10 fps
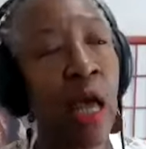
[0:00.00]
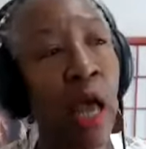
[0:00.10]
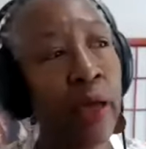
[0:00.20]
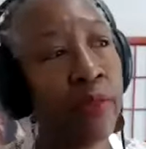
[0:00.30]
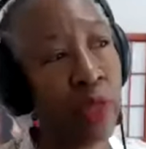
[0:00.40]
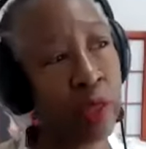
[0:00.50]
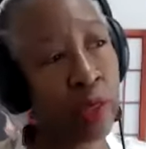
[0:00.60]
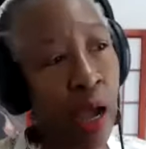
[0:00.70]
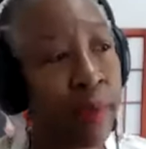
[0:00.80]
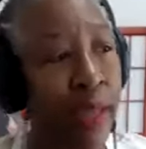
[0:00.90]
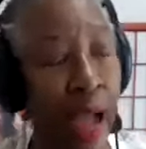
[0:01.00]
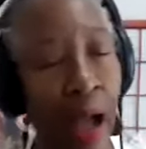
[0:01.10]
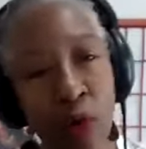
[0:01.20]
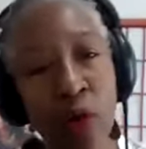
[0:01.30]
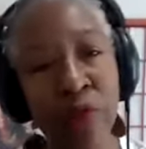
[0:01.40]
and then coming
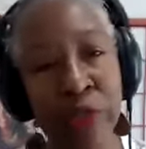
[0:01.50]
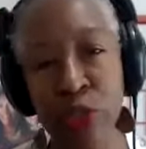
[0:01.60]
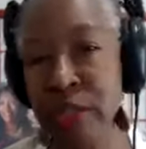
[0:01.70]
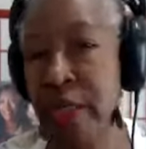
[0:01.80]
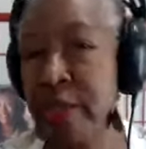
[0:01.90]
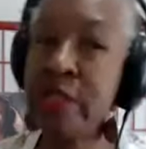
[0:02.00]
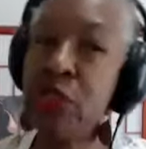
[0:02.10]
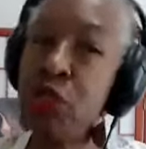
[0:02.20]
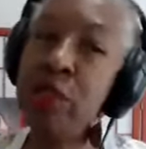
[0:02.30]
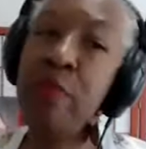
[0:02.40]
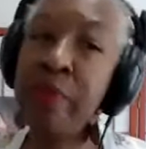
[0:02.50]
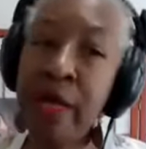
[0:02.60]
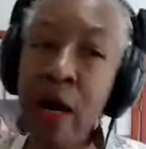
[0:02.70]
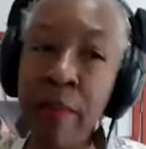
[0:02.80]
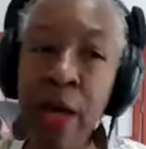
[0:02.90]
out of it. You say that you didn't
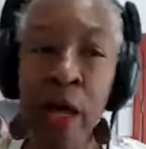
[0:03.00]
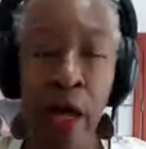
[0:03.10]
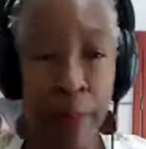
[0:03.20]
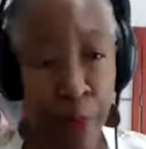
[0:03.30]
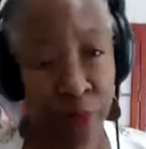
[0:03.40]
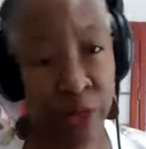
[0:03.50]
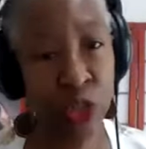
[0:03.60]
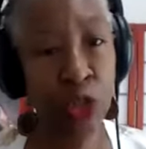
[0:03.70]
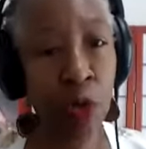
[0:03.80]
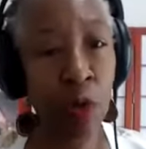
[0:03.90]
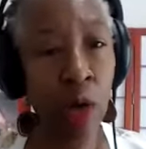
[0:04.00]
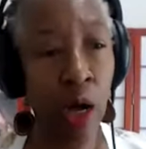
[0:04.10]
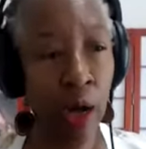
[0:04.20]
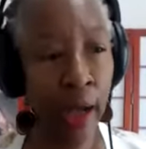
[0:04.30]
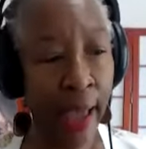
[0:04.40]
become a professional
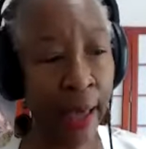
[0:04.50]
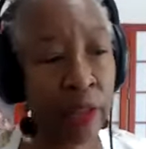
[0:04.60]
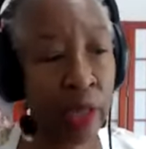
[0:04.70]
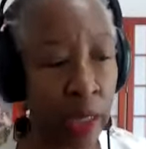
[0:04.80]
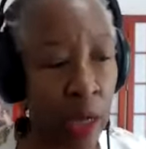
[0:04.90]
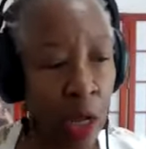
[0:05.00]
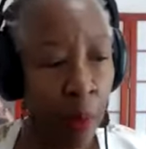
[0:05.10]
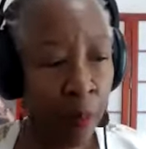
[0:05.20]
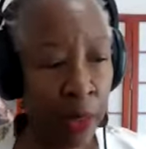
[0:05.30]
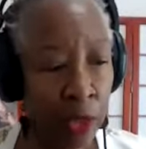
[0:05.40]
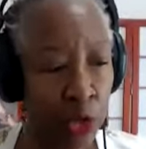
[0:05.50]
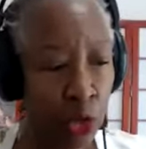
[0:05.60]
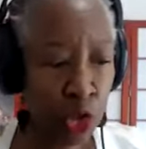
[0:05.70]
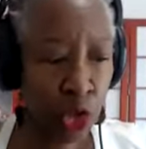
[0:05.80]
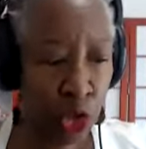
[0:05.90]
athlete, but you
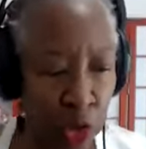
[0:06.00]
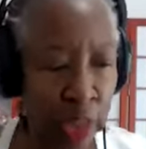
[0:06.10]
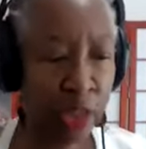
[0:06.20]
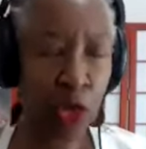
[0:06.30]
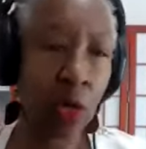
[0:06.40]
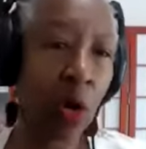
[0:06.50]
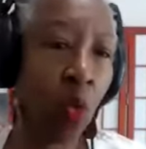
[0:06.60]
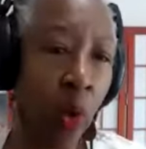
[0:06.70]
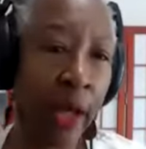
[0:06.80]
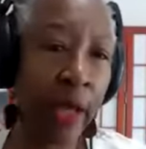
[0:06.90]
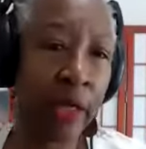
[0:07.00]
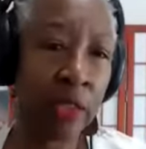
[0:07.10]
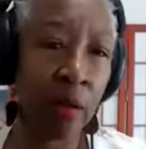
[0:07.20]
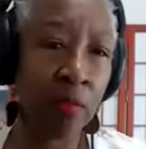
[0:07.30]
surely took away some